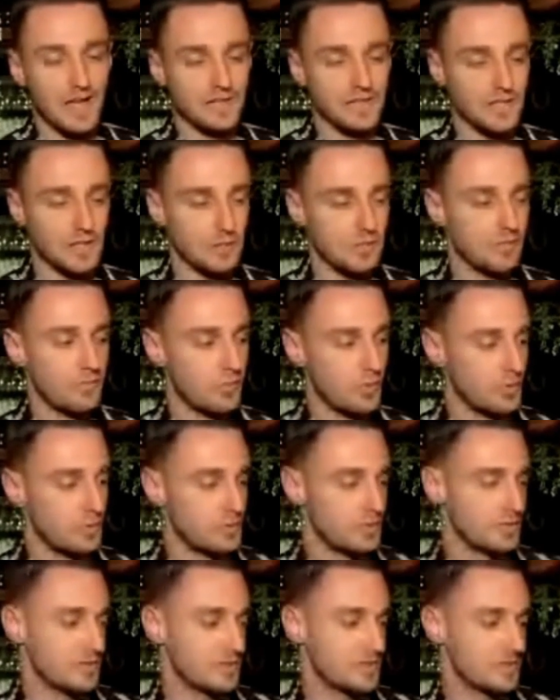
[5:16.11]
And so the
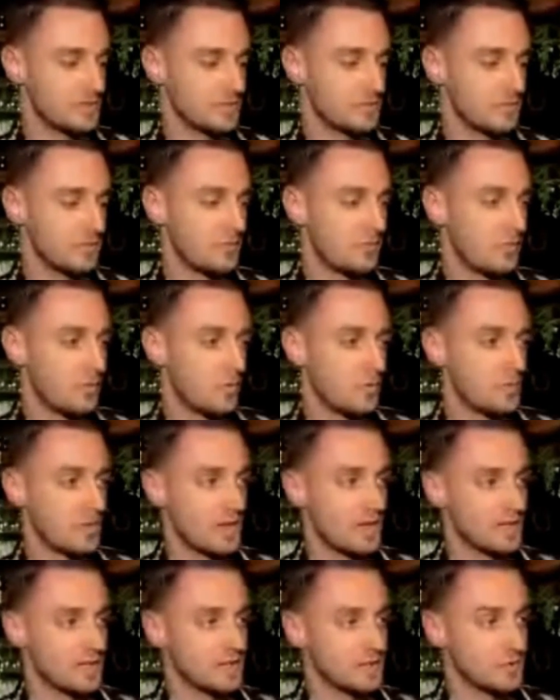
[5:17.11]
performers perform
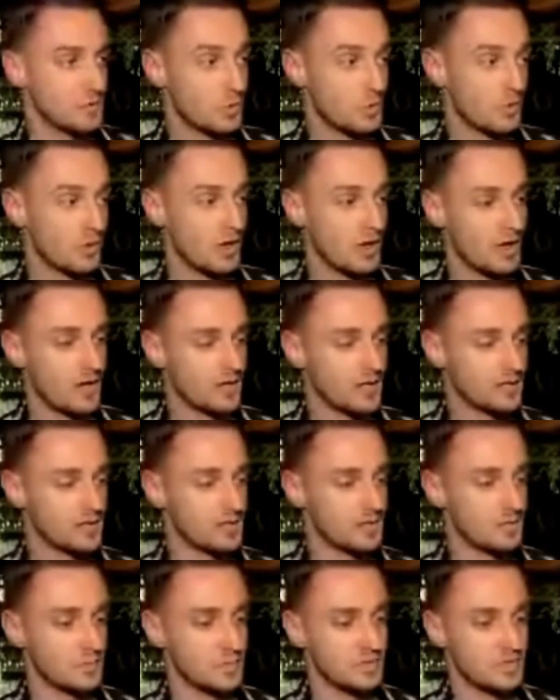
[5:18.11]
their
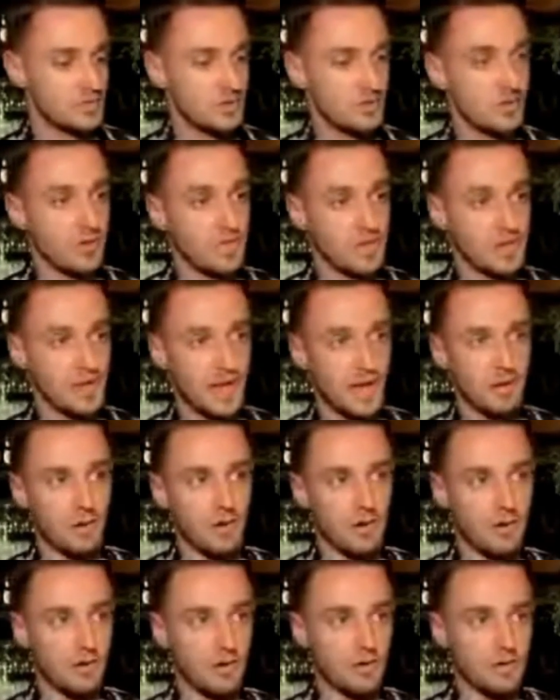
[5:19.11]
storylines, which are roughly an
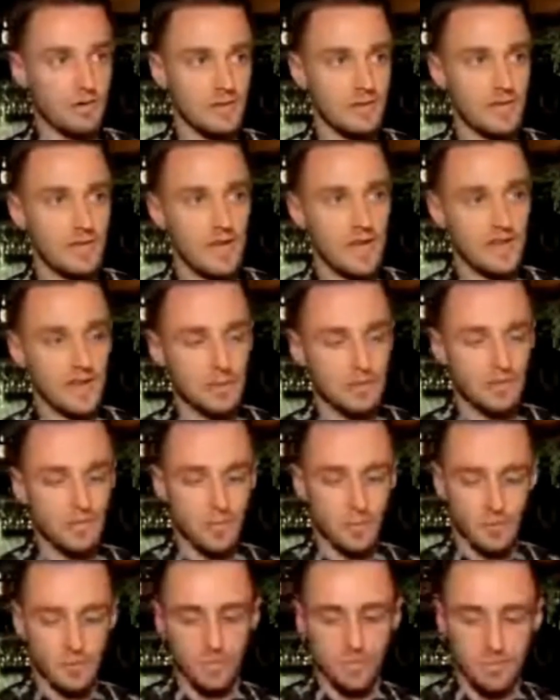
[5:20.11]
hour long, and they
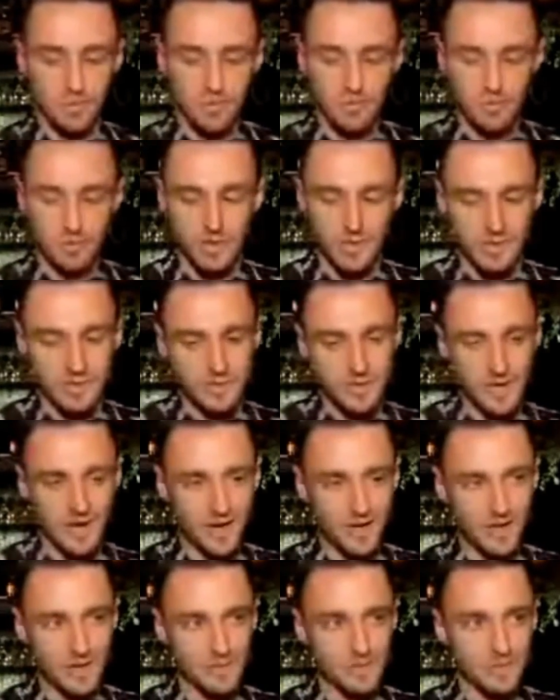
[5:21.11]
perform them three
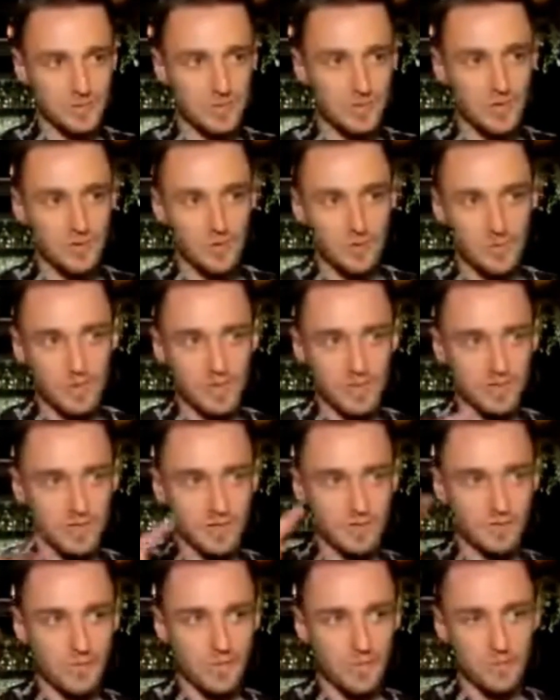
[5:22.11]
times,
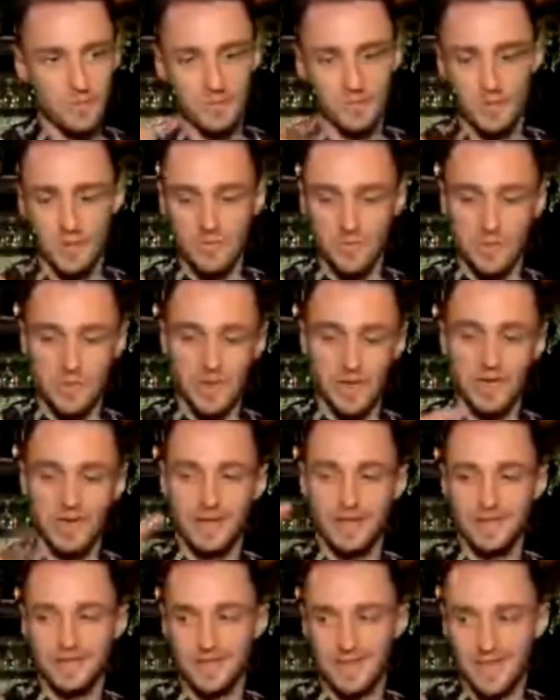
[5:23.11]
repeating from, from the
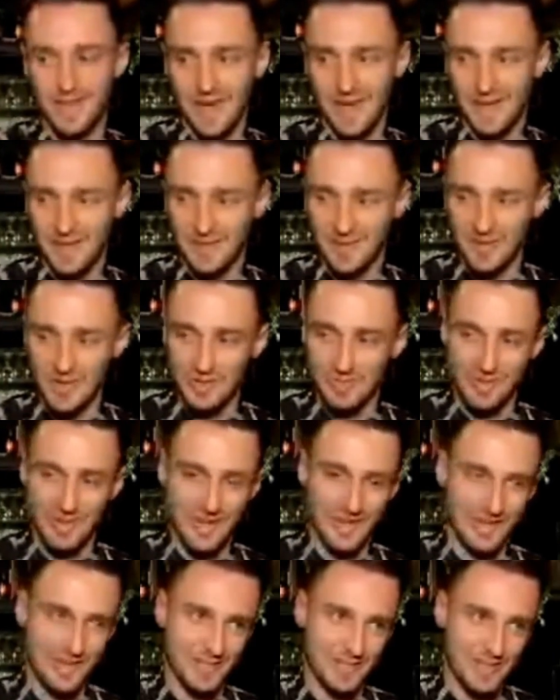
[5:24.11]
beginning to the end, the
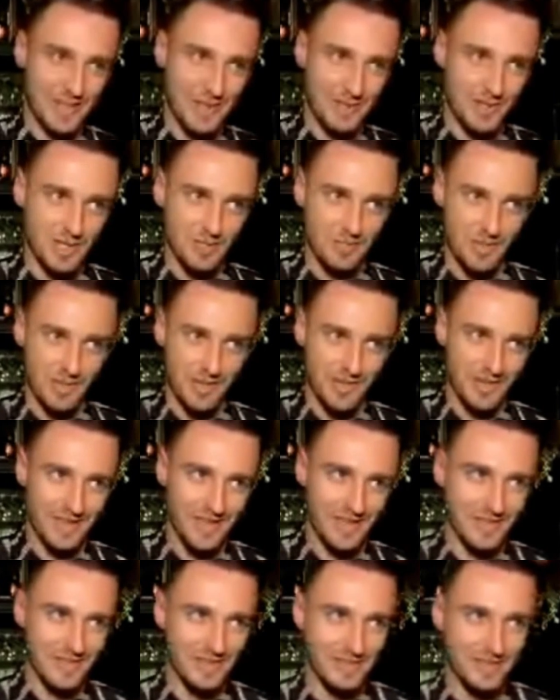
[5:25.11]
beginning to the end, the beginning
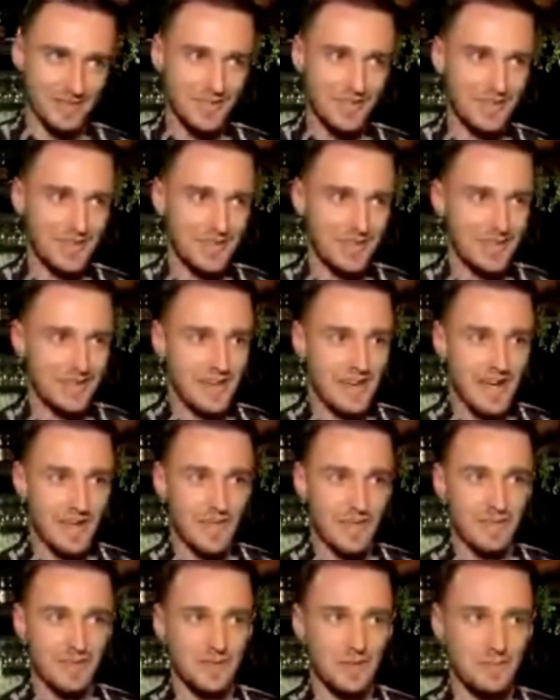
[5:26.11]
to the end,
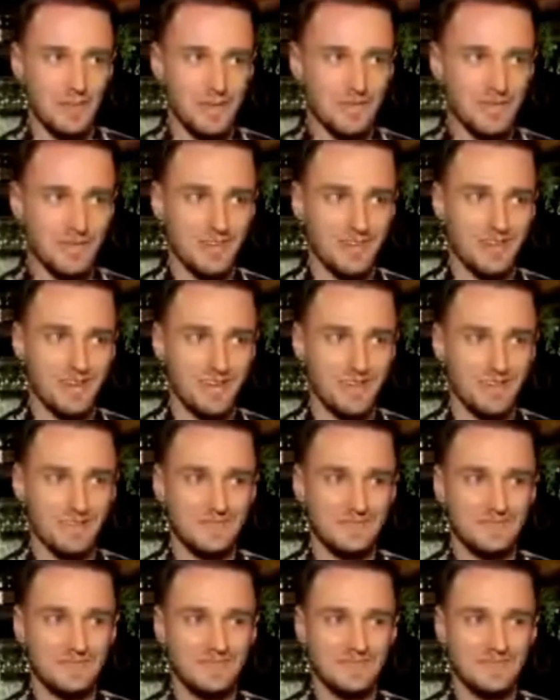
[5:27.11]
and then the big finale.